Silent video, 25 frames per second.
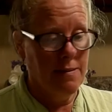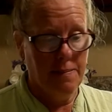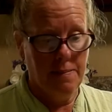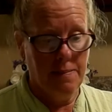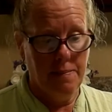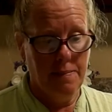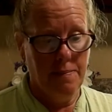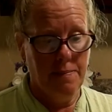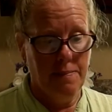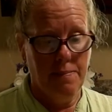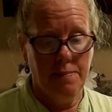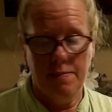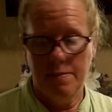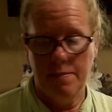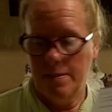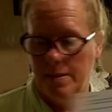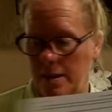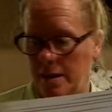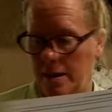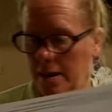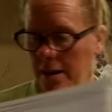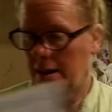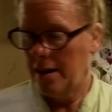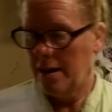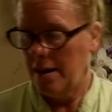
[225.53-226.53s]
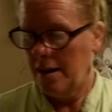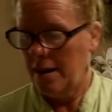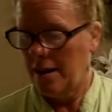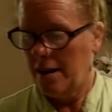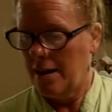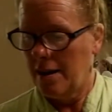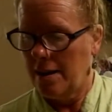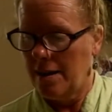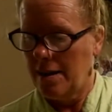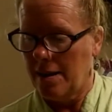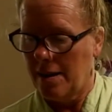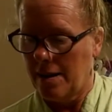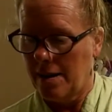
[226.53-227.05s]

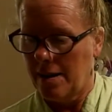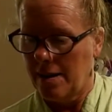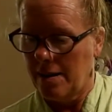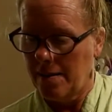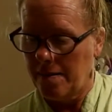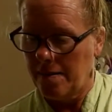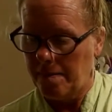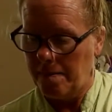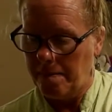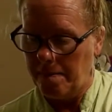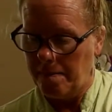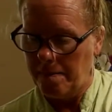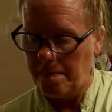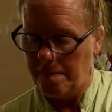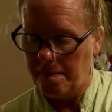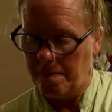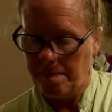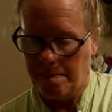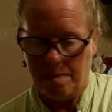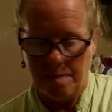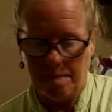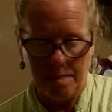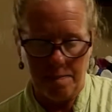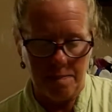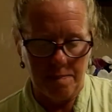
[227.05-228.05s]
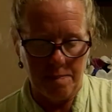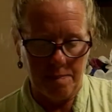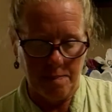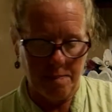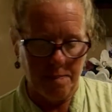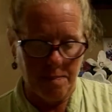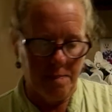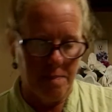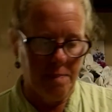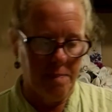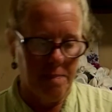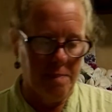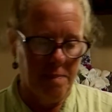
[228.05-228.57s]

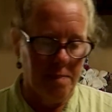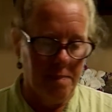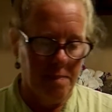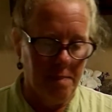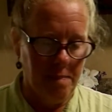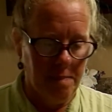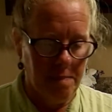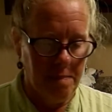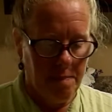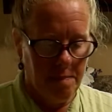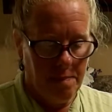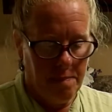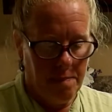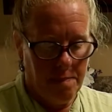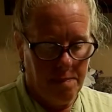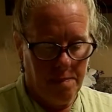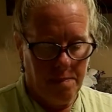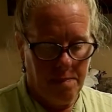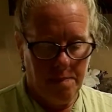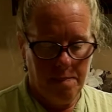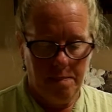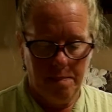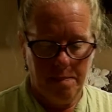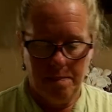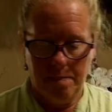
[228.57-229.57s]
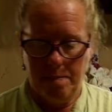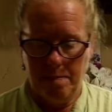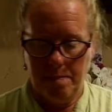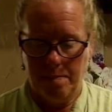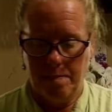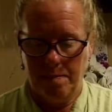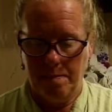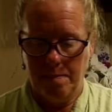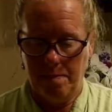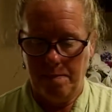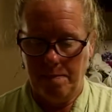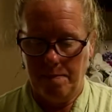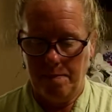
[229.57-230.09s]

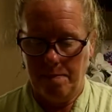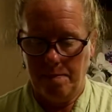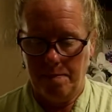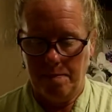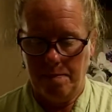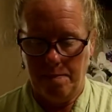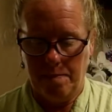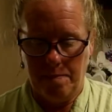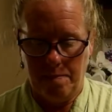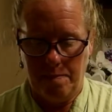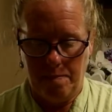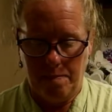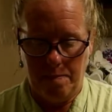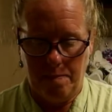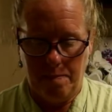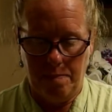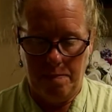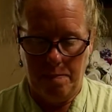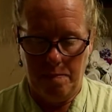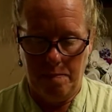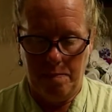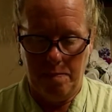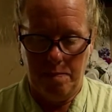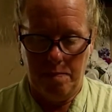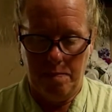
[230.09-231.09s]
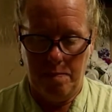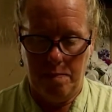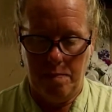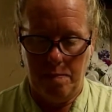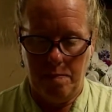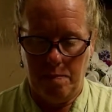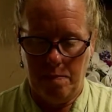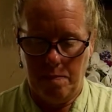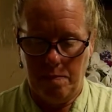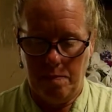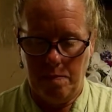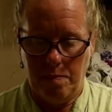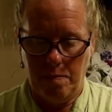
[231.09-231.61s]

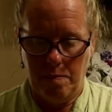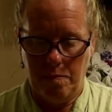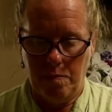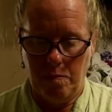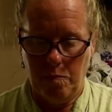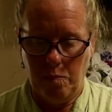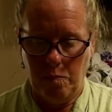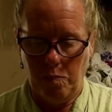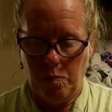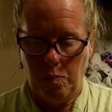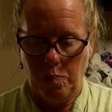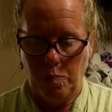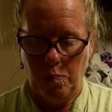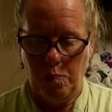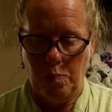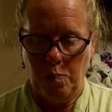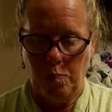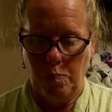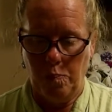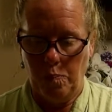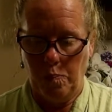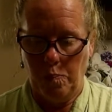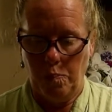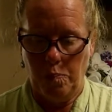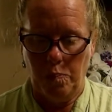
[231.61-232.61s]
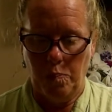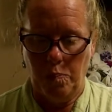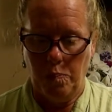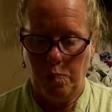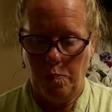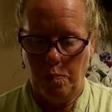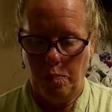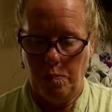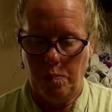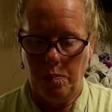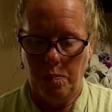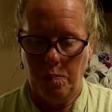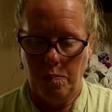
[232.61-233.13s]

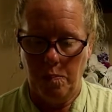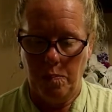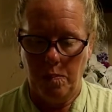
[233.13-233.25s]
No one is speaking in this clip.